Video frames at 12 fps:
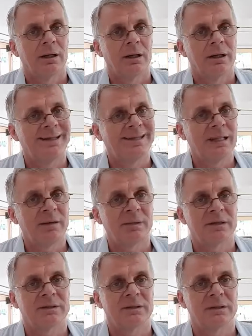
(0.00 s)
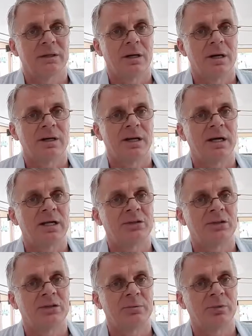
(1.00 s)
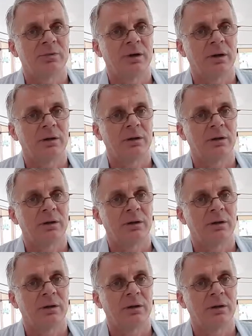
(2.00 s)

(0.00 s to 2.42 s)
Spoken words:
intimacy, a relationship with God.